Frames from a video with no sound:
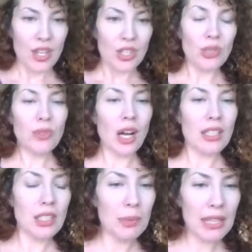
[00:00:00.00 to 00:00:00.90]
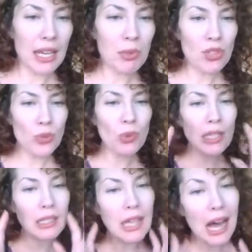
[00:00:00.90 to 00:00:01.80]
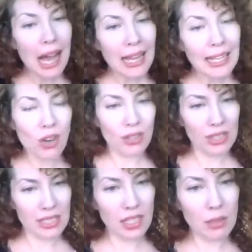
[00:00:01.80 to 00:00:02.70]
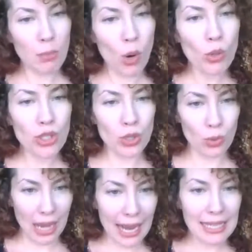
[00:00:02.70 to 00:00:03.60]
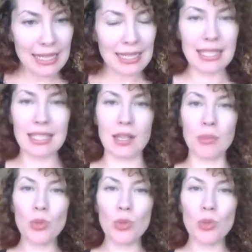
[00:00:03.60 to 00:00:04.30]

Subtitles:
You've got to be able to rely on this emotional guidance system.